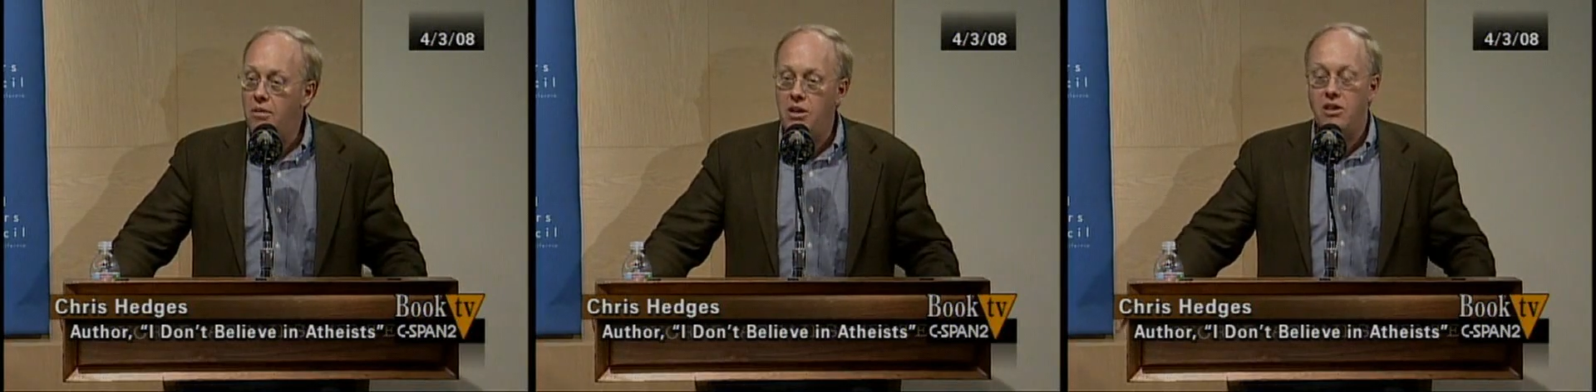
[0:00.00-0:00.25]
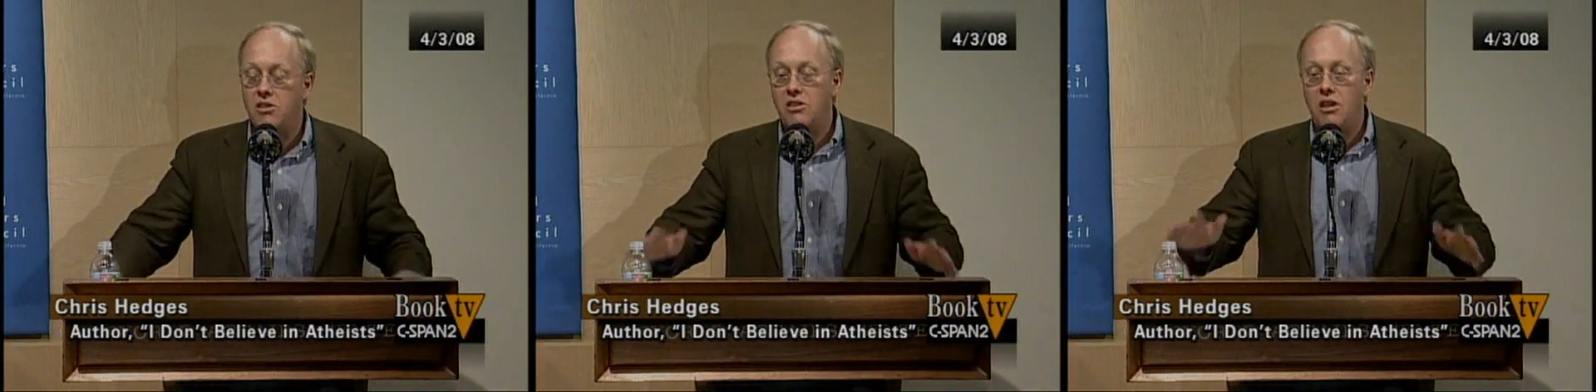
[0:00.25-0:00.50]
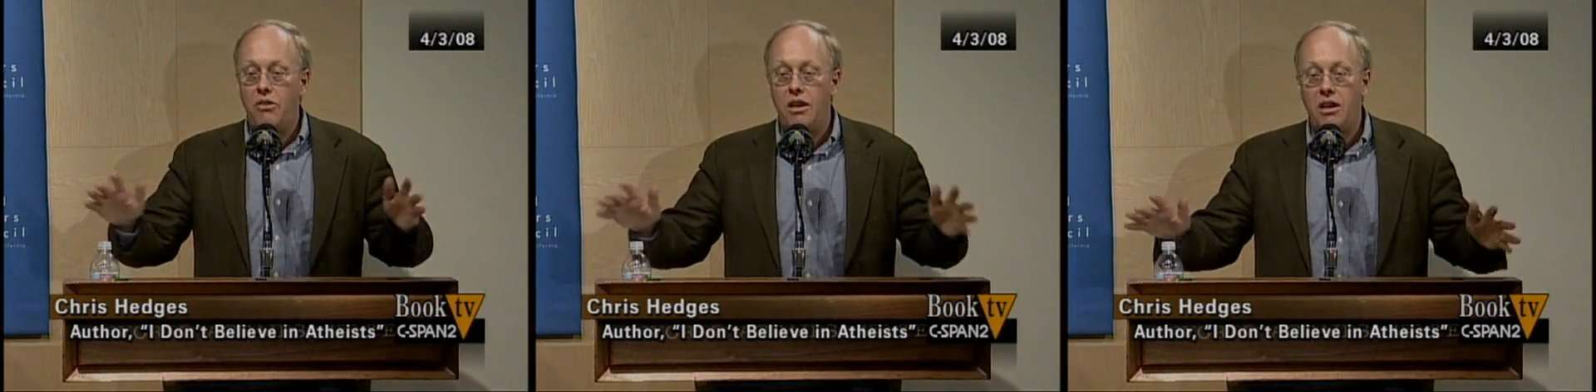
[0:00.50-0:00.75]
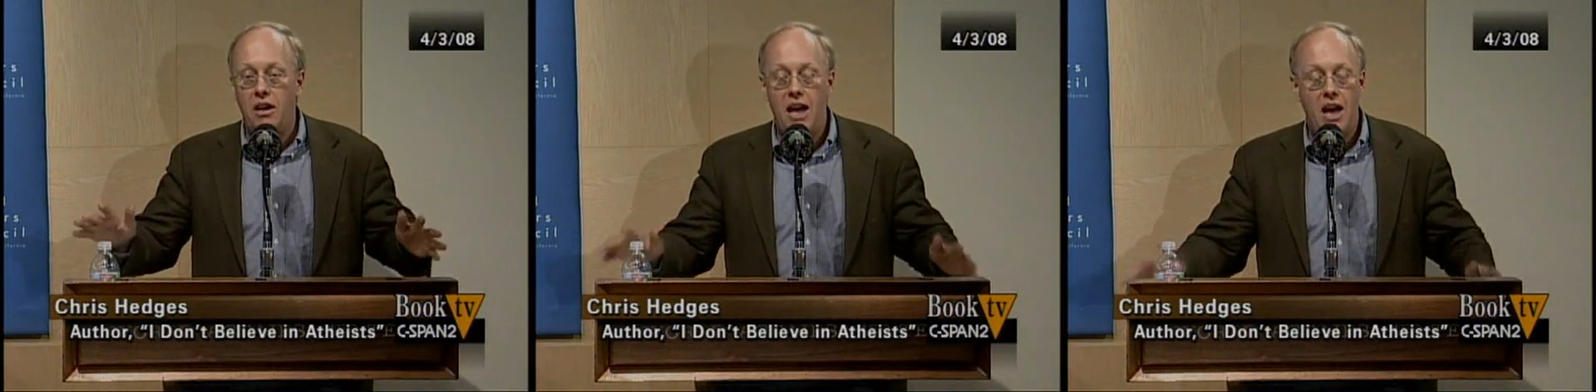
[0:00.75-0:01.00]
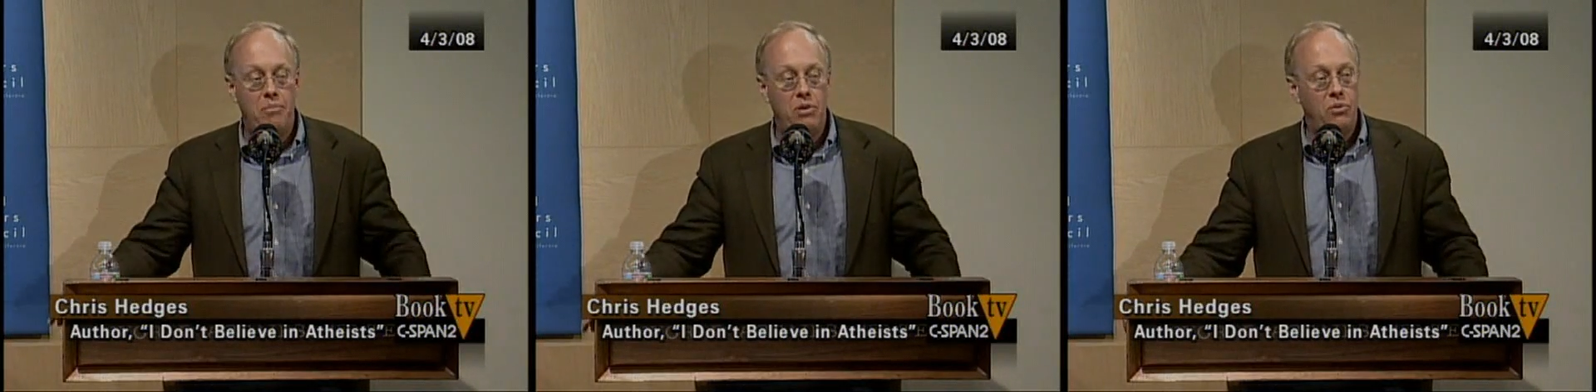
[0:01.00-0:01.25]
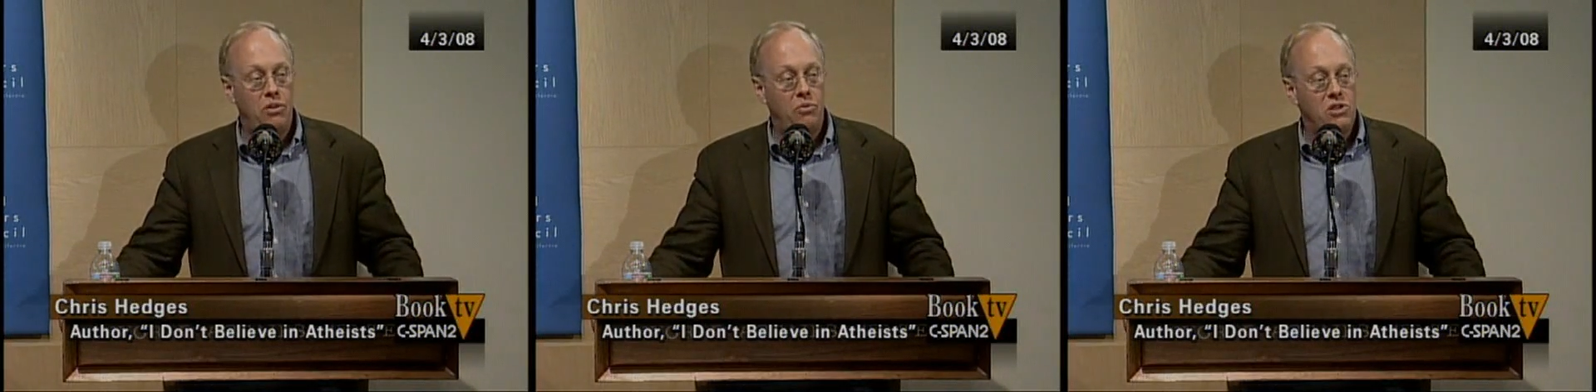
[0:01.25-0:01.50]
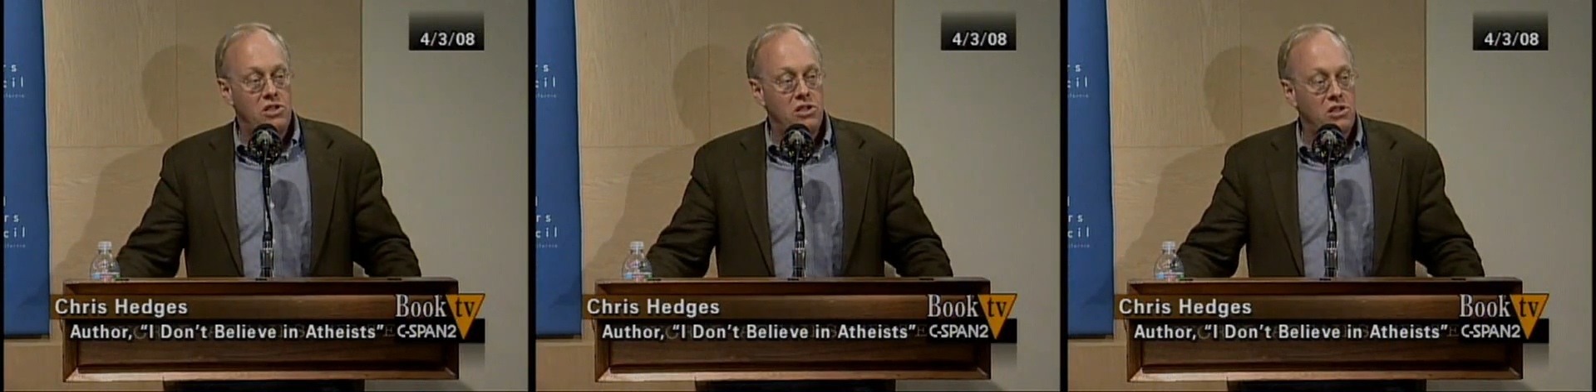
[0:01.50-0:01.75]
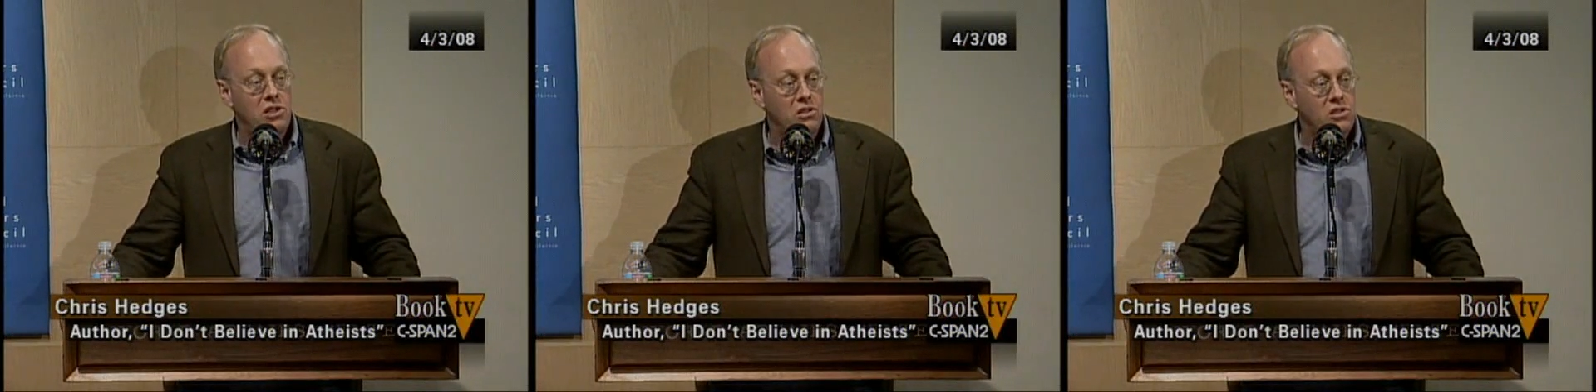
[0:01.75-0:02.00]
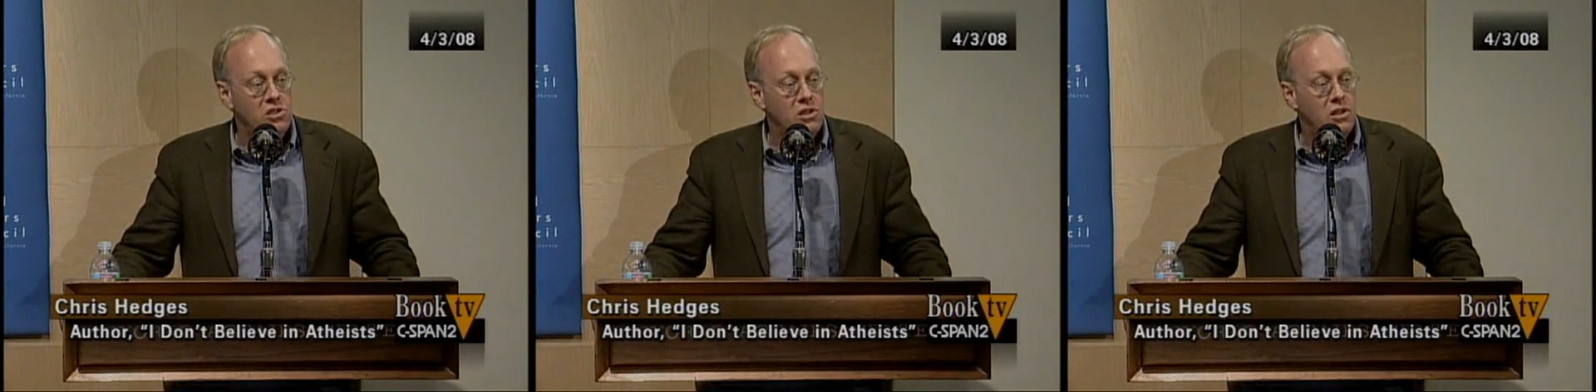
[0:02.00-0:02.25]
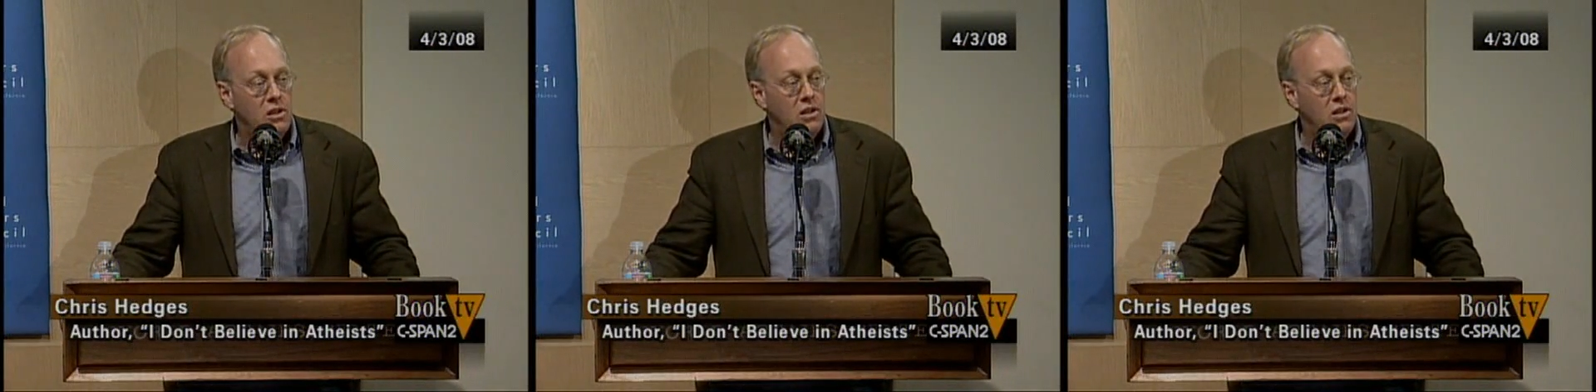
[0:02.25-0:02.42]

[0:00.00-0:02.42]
because nothing can happen with a resistance,